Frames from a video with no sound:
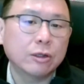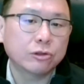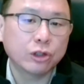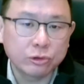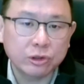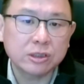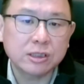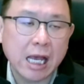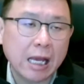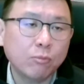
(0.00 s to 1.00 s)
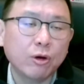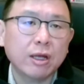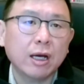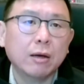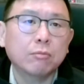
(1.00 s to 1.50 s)
children's game with
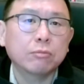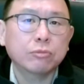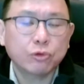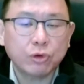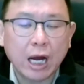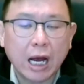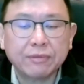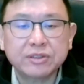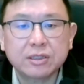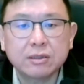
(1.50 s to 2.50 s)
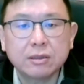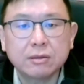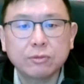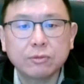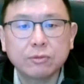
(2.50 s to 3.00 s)
them, crafts
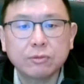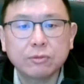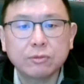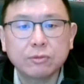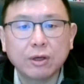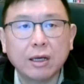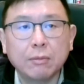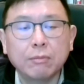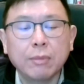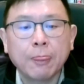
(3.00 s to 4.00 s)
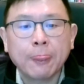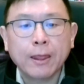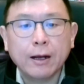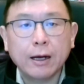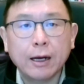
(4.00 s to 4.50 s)
with them,
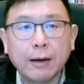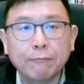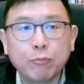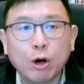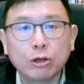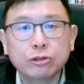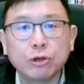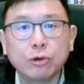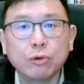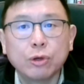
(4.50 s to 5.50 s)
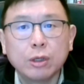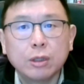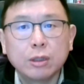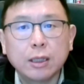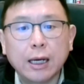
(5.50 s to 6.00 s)
also
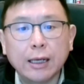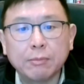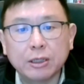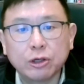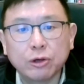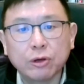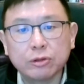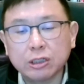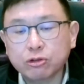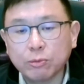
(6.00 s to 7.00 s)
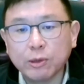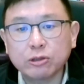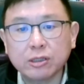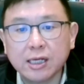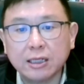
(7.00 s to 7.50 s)
in material distribution
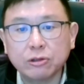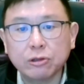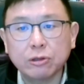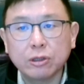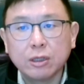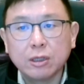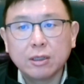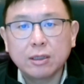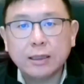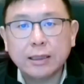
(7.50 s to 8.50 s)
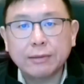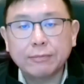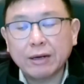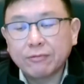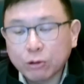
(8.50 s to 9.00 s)
center.
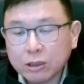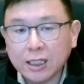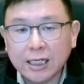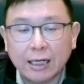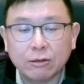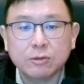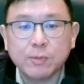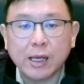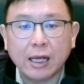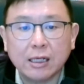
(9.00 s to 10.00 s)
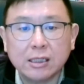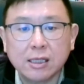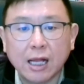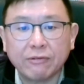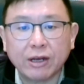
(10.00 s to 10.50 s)
Unfortunately, I don't speak any
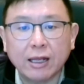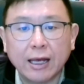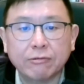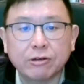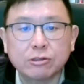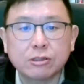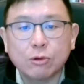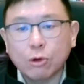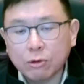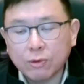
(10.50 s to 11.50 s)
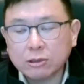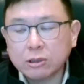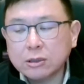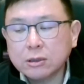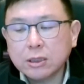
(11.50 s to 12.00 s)
Slavic languages or
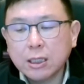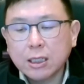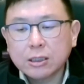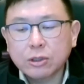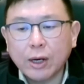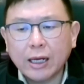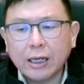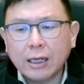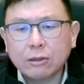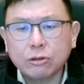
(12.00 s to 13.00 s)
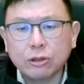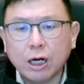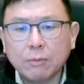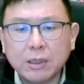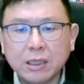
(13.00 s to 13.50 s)
Russians, so I could
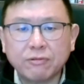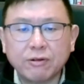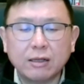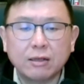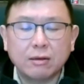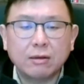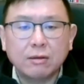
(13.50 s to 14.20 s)
not be the front